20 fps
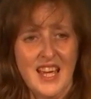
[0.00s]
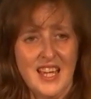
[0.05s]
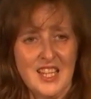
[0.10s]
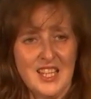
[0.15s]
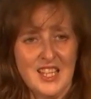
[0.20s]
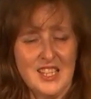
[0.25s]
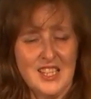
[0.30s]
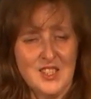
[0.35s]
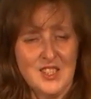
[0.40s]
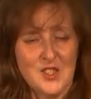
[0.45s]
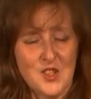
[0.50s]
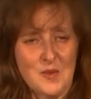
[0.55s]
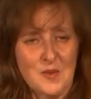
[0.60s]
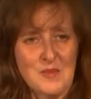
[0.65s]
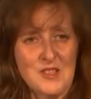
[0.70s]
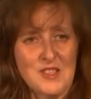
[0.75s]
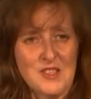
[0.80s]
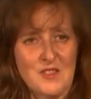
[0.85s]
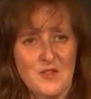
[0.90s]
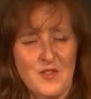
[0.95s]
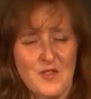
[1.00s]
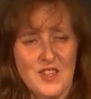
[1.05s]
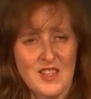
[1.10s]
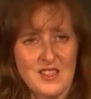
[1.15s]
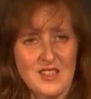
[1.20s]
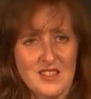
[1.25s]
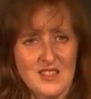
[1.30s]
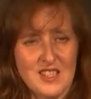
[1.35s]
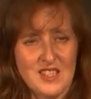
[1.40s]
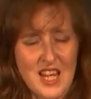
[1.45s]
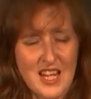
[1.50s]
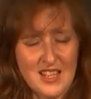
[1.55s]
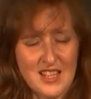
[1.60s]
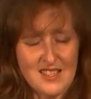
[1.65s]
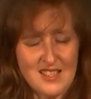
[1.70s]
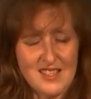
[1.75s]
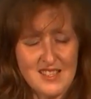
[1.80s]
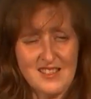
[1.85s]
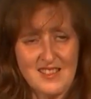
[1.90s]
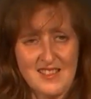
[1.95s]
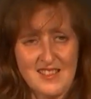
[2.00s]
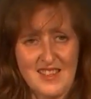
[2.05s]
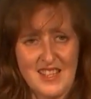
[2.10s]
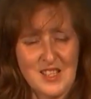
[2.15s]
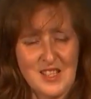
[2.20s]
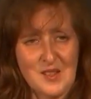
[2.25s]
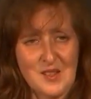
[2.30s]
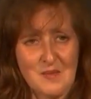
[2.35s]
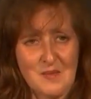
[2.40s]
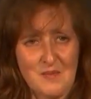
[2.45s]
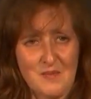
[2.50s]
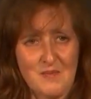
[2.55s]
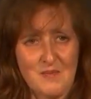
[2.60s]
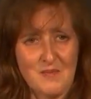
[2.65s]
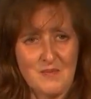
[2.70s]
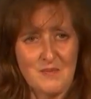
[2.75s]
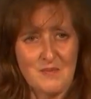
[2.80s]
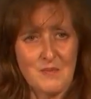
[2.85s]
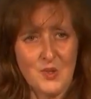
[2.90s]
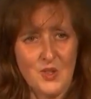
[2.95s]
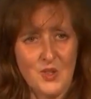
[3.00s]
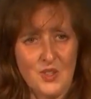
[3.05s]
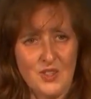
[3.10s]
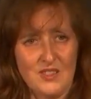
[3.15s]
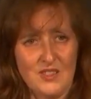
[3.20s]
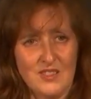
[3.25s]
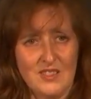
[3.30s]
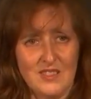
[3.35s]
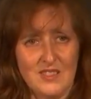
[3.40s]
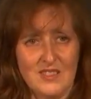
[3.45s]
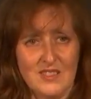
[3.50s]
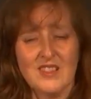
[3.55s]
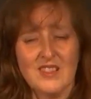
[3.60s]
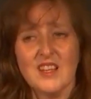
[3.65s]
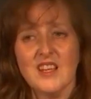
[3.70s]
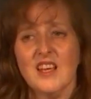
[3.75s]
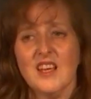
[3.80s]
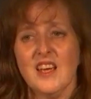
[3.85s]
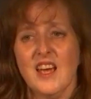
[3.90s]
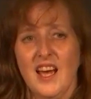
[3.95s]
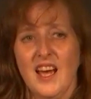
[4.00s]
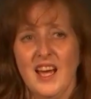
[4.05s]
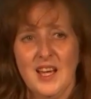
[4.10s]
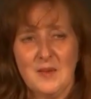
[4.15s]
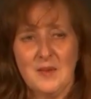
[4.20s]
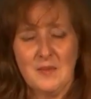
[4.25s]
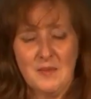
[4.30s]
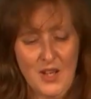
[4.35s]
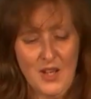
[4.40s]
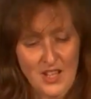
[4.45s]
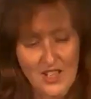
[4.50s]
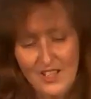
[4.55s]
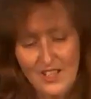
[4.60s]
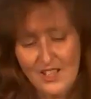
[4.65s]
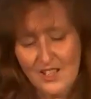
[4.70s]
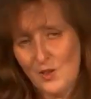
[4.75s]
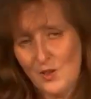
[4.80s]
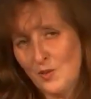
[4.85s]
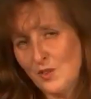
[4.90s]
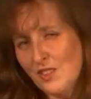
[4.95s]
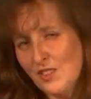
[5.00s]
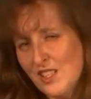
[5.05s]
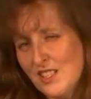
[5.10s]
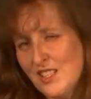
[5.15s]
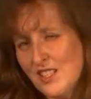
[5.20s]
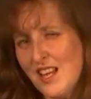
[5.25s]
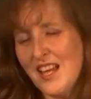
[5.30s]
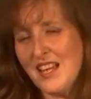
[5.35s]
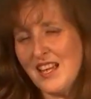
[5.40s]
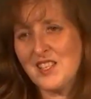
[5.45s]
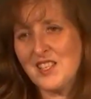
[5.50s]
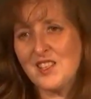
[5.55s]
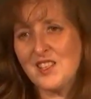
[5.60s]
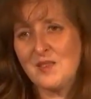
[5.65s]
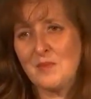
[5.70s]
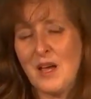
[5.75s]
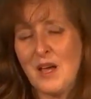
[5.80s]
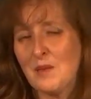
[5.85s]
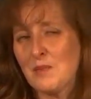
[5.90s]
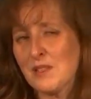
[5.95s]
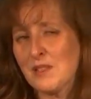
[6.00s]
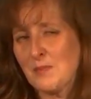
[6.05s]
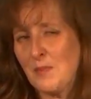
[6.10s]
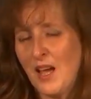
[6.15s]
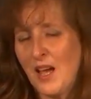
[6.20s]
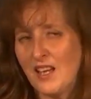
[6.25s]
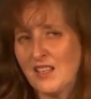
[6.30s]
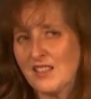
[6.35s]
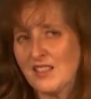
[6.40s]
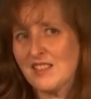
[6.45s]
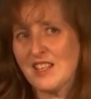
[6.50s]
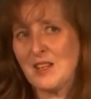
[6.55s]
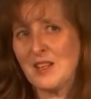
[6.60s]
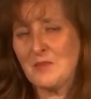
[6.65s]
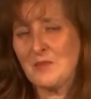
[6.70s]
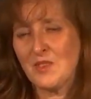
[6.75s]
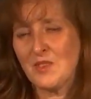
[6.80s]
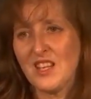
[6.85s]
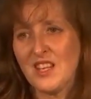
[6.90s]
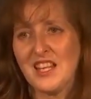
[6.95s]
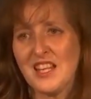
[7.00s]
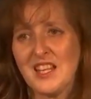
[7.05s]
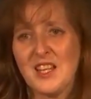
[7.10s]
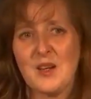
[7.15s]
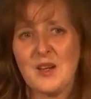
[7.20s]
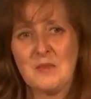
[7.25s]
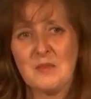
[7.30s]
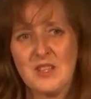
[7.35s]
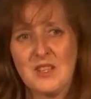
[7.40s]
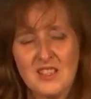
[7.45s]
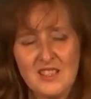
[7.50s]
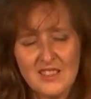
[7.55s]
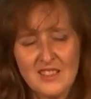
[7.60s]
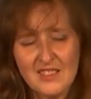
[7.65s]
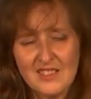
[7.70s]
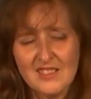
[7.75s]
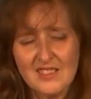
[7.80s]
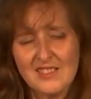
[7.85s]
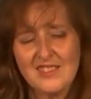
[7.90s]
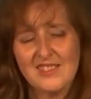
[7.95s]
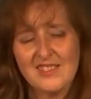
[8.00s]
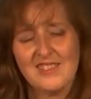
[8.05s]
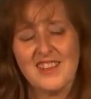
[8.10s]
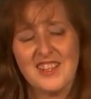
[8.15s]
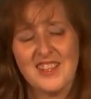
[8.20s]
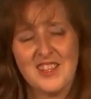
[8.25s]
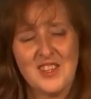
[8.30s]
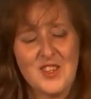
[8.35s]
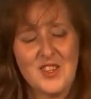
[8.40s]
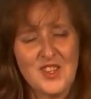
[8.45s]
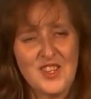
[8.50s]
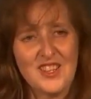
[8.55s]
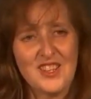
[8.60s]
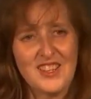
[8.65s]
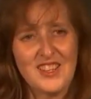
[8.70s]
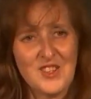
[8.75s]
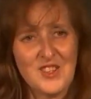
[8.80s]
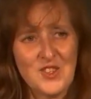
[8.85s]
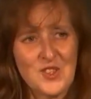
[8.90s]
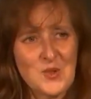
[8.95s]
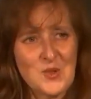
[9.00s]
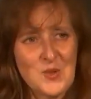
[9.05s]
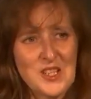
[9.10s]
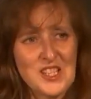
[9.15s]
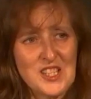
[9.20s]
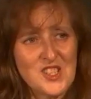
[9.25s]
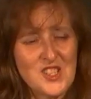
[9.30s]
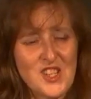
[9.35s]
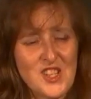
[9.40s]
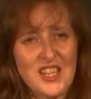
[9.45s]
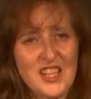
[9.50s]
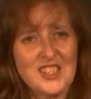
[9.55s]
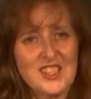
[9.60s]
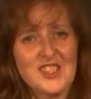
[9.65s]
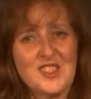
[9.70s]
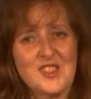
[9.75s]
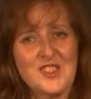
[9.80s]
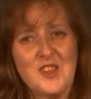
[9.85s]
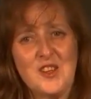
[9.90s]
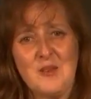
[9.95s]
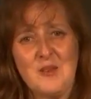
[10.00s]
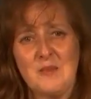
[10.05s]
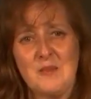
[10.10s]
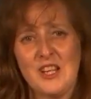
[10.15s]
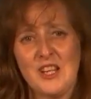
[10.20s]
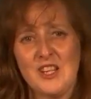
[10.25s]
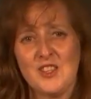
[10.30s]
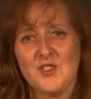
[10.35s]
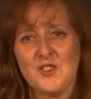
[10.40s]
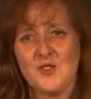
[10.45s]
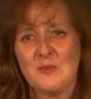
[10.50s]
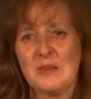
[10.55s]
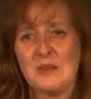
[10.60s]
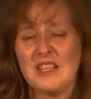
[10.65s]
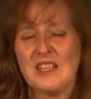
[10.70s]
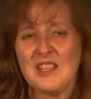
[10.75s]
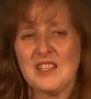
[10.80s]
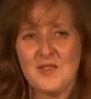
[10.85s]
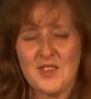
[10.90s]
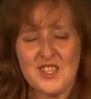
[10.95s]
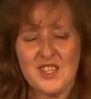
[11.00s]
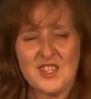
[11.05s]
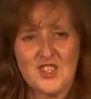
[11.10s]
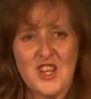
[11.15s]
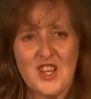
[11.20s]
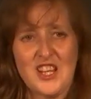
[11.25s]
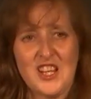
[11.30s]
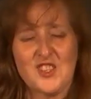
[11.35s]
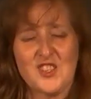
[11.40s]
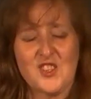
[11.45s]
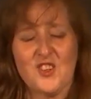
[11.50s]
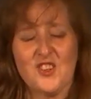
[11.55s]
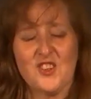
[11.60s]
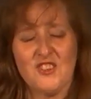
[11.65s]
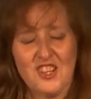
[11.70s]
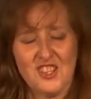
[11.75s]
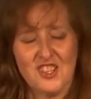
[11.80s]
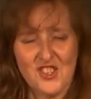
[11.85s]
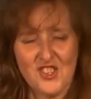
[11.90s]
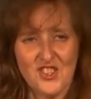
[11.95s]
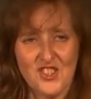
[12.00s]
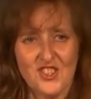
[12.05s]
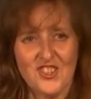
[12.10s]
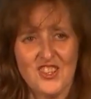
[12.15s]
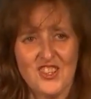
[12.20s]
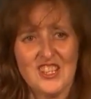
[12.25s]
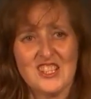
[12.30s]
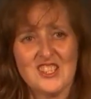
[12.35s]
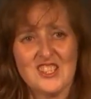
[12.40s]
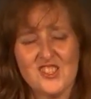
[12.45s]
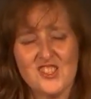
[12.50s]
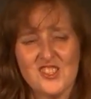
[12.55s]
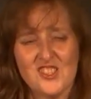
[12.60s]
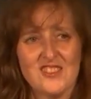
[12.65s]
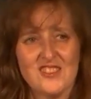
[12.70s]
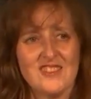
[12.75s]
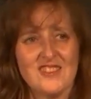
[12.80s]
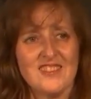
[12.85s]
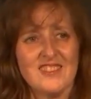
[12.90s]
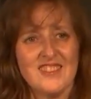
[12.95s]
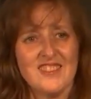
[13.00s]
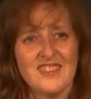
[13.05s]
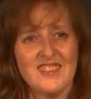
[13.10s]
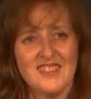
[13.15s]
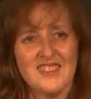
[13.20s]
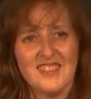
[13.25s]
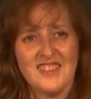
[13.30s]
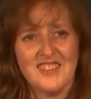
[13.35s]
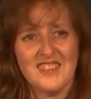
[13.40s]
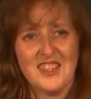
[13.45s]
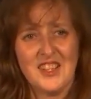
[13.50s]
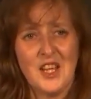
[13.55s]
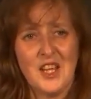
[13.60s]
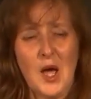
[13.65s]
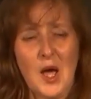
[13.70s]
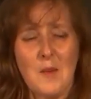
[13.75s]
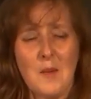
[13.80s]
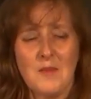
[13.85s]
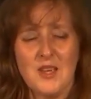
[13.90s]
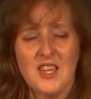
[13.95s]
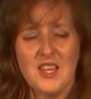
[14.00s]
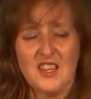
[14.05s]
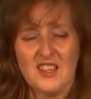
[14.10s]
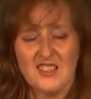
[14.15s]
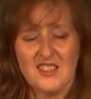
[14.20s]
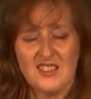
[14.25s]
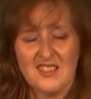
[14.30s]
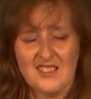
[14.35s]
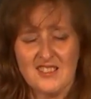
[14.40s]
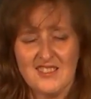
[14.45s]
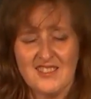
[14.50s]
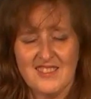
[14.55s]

Uh, in terms of the text that's put on um, you wanted to ask the Papers Past team when they come here uh, on the 22nd, but I do believe that text correction is coming.